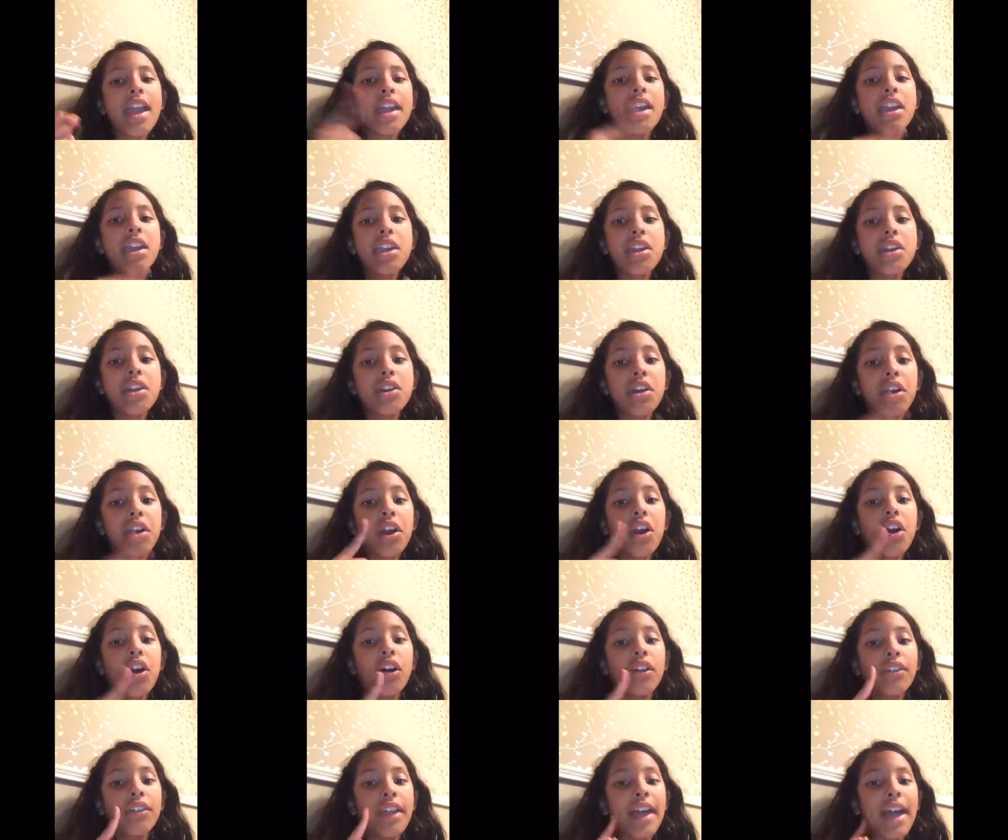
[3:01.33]
here
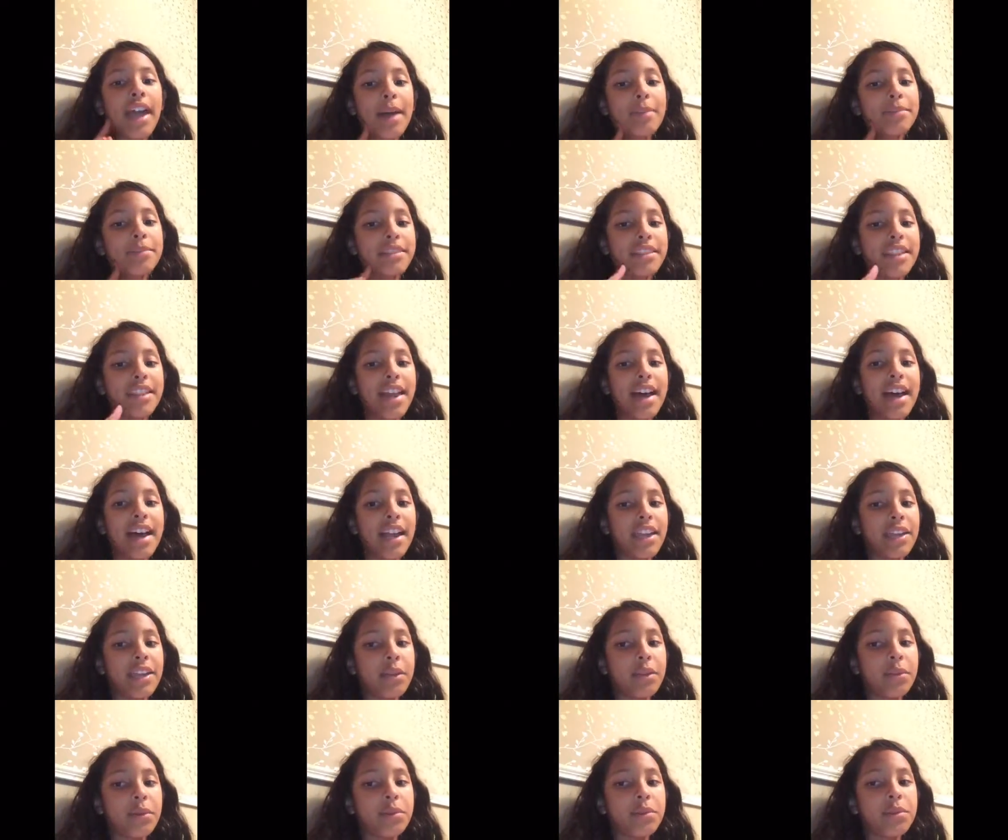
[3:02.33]
are the apps that I
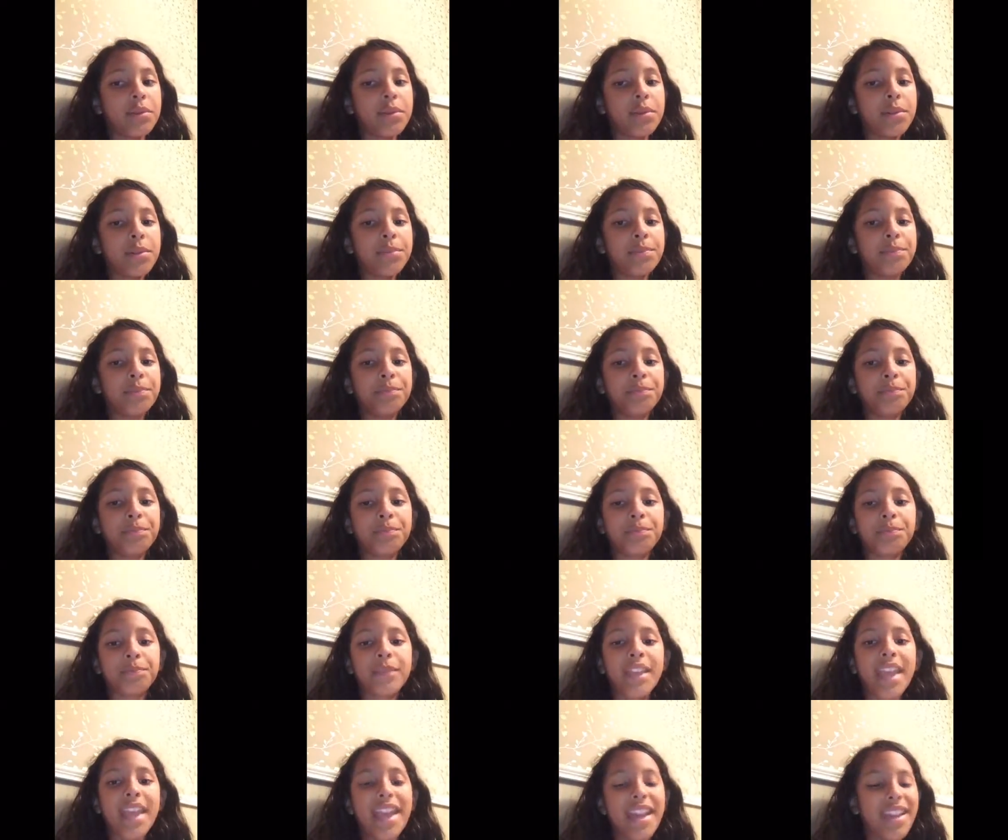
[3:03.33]
used
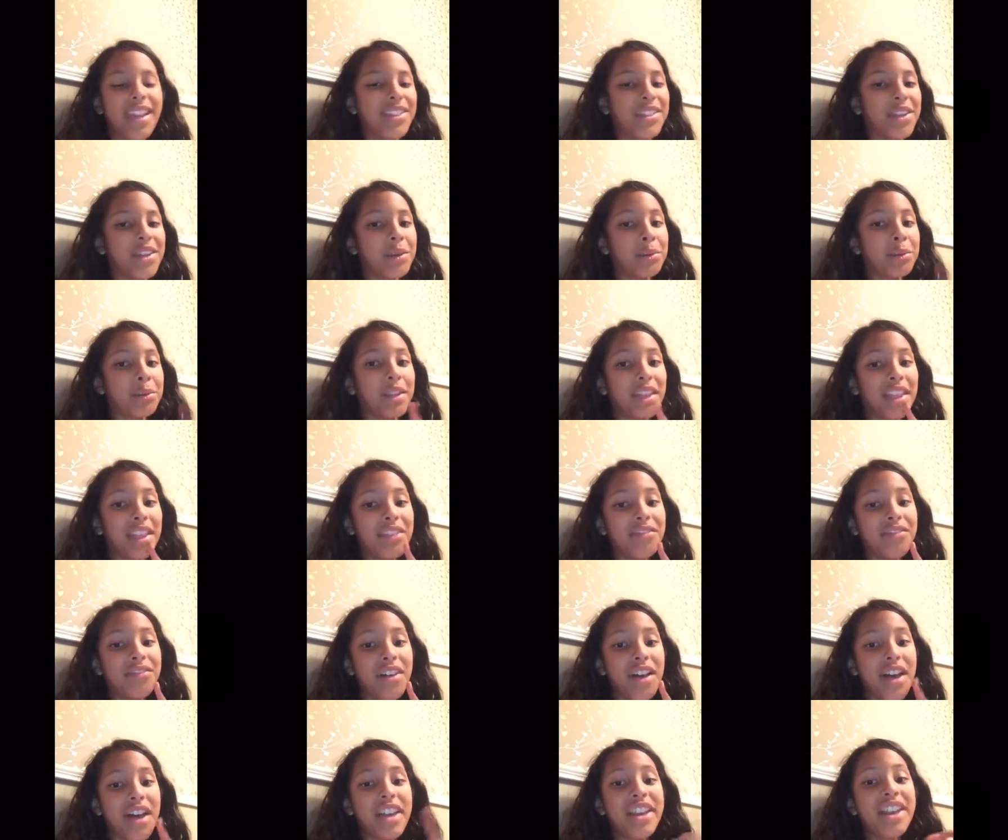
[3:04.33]
and they're really
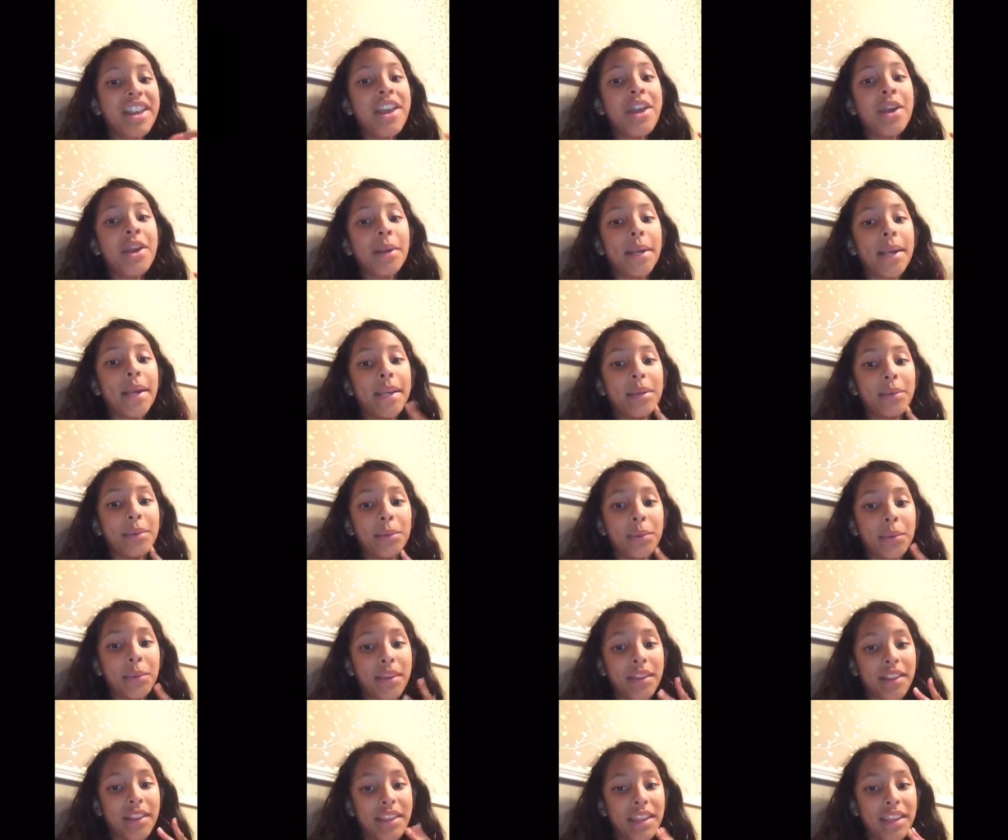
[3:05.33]
fun and
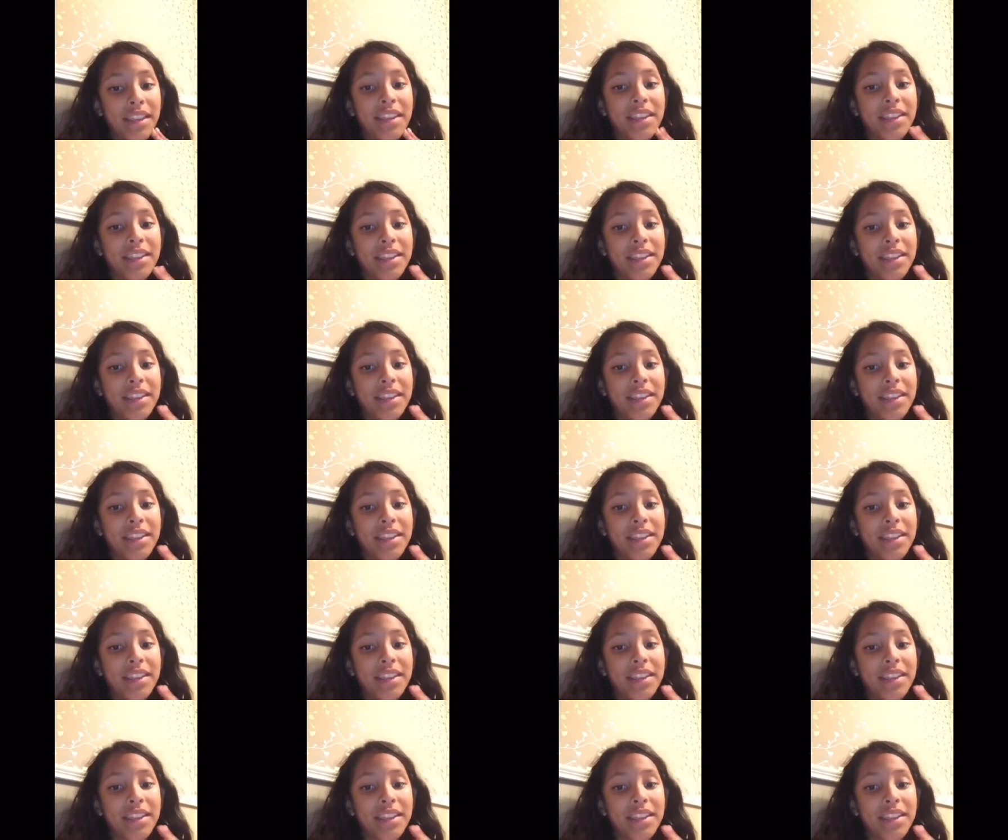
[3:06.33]
really